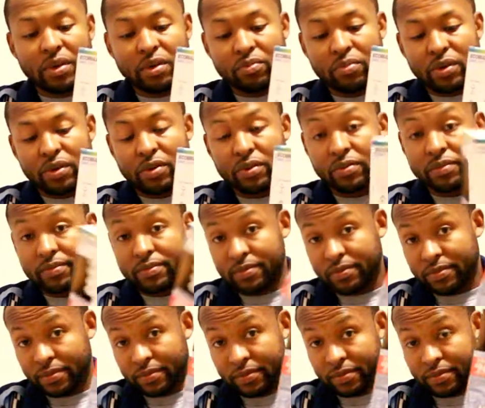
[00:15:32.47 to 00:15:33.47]
big bulb.
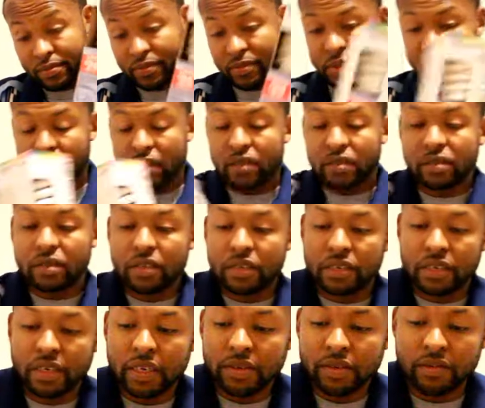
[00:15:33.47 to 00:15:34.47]
So
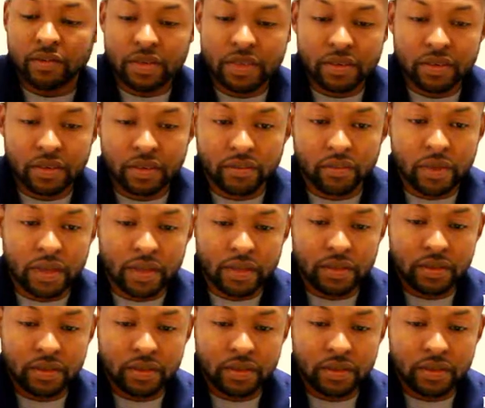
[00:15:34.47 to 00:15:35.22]
let's check the rest of it.